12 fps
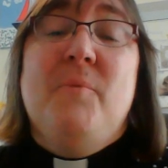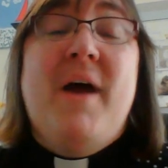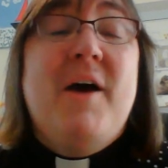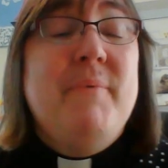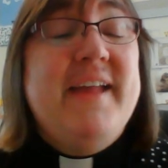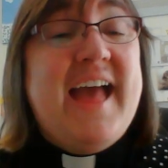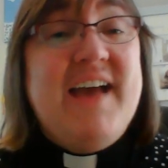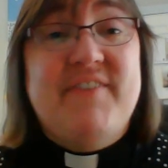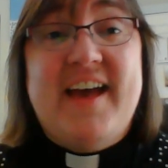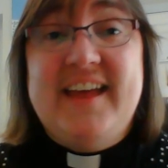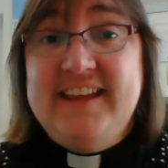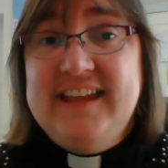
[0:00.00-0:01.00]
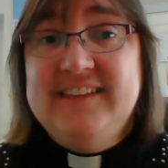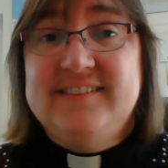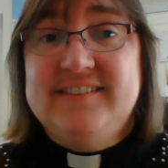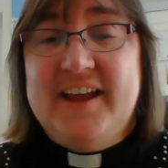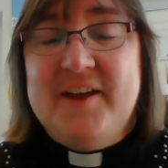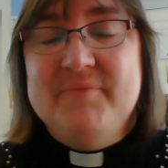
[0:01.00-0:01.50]
Well, we have had
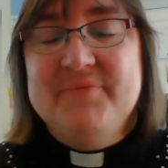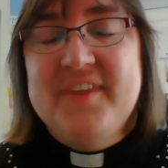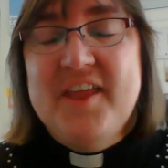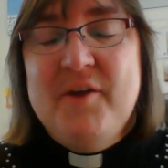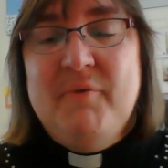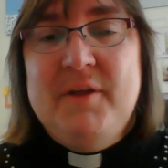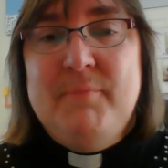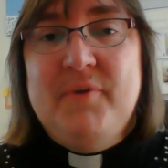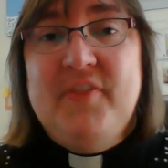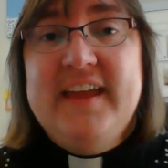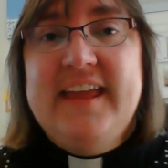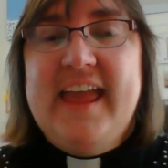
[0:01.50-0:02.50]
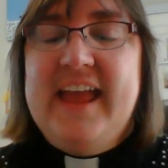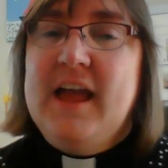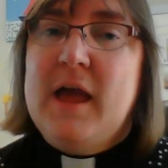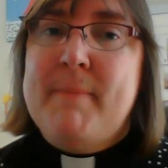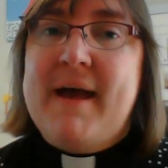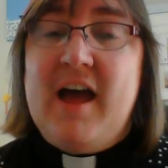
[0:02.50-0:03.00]
Easter. We were
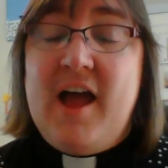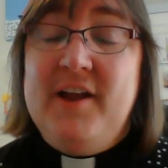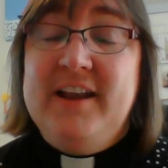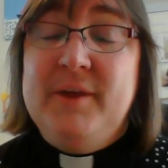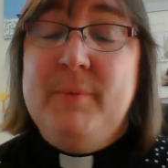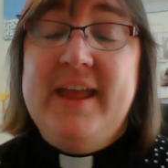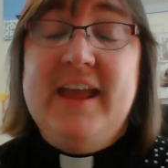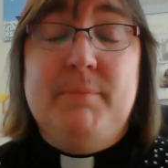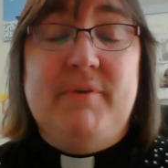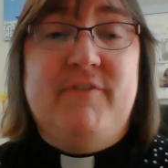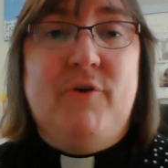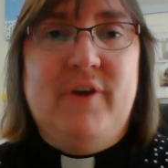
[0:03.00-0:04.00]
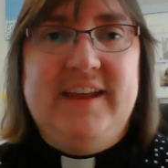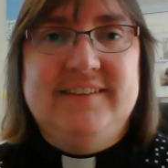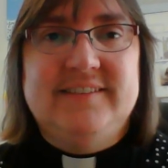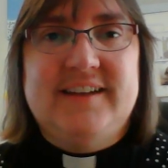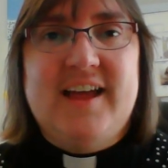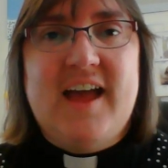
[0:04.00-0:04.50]
thinking about Holy Week before
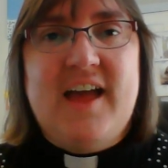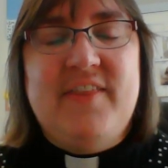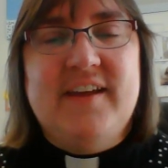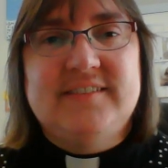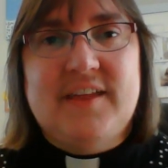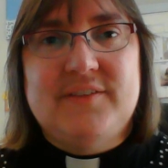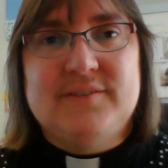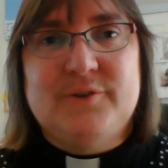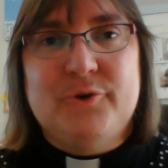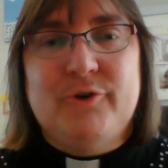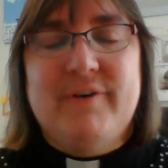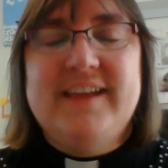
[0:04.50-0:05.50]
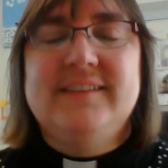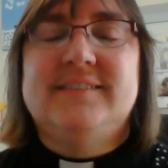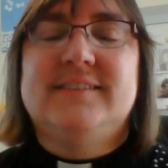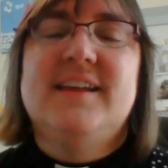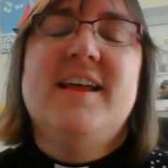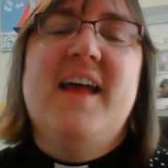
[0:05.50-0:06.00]
Easter and those other
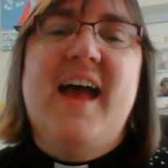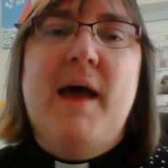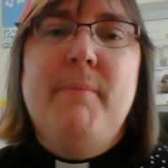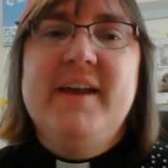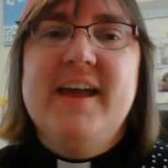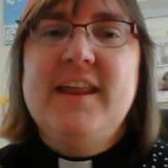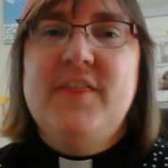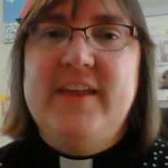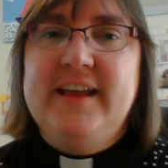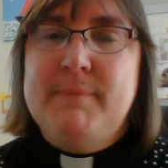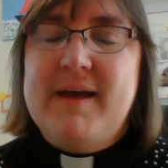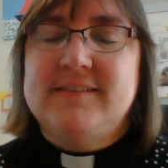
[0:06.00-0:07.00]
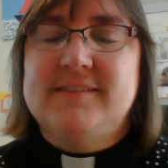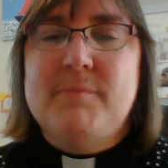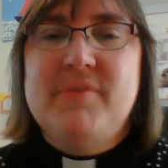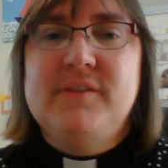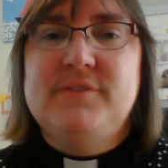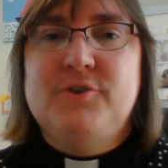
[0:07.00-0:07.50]
stories. And we're going to think about some
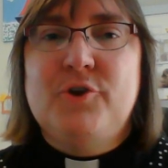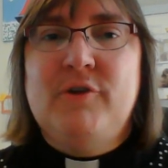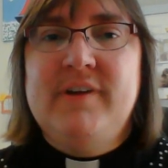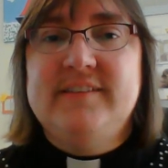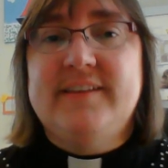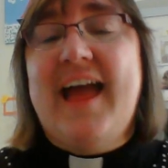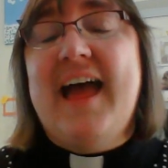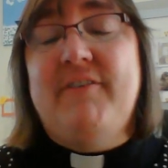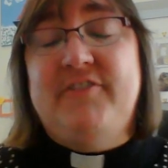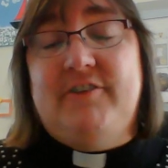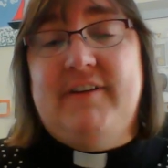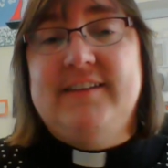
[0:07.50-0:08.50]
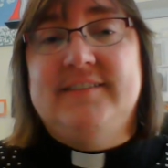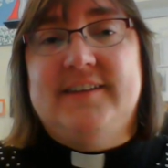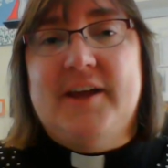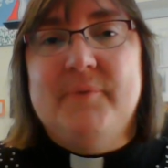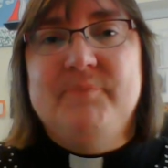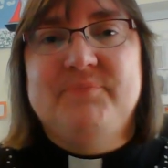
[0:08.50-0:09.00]
of the stories after
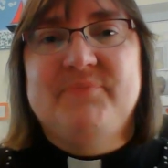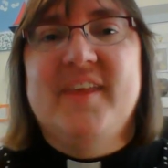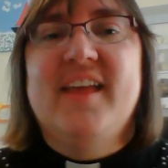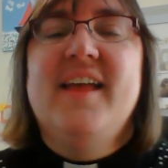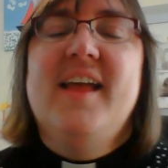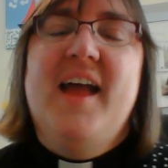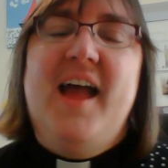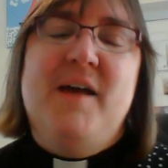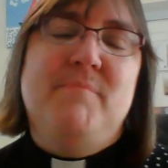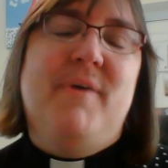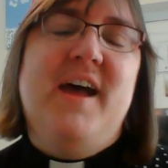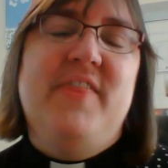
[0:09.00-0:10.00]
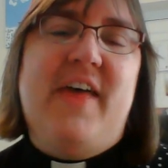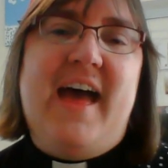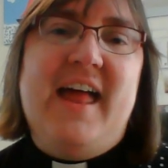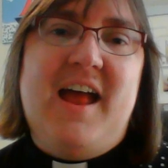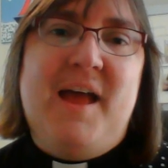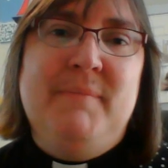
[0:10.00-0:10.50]
Easter. And by
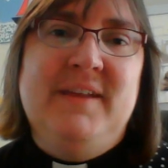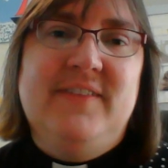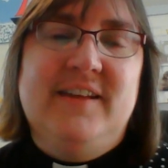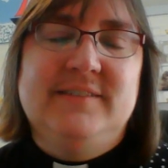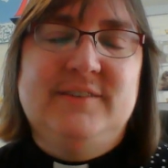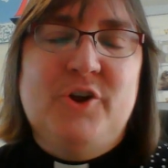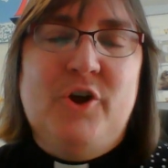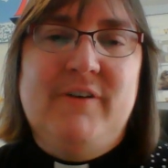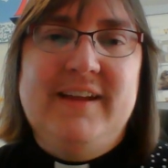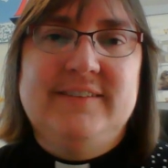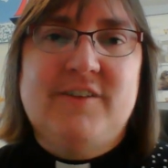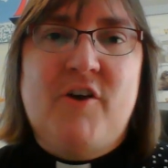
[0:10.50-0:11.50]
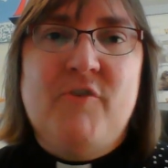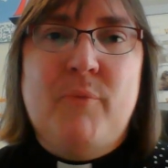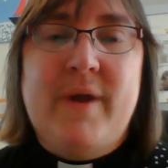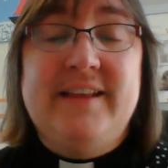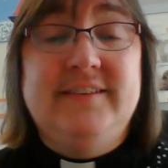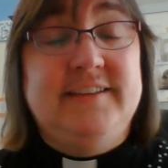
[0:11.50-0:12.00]
that, I mean those stories of
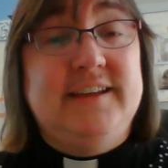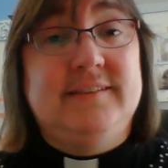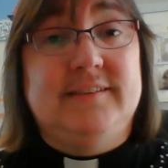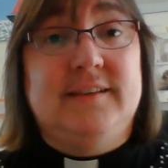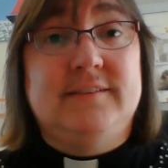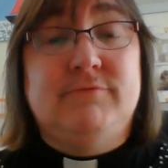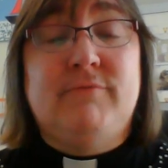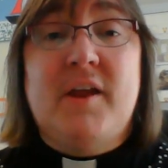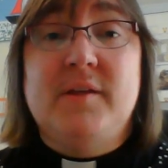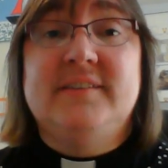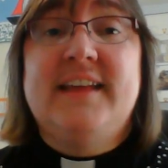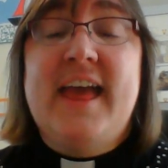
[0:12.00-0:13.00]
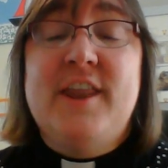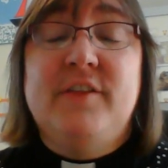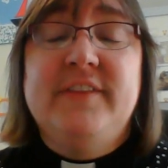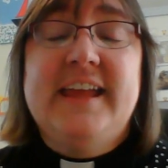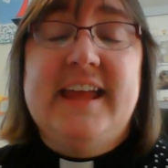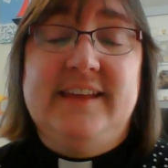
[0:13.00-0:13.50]
when Jesus rose again
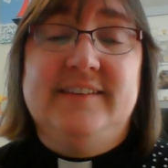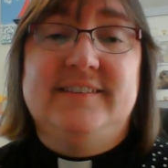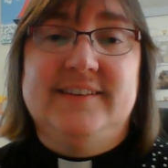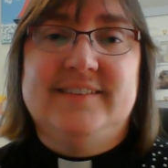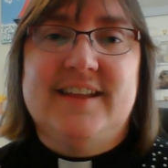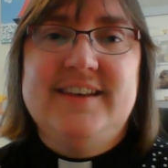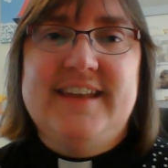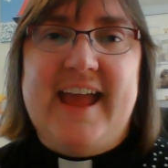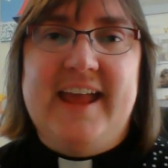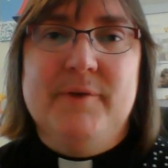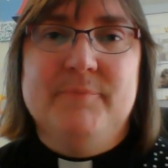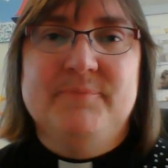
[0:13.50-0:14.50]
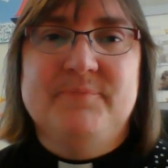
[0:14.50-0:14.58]
on the Easter Sunday.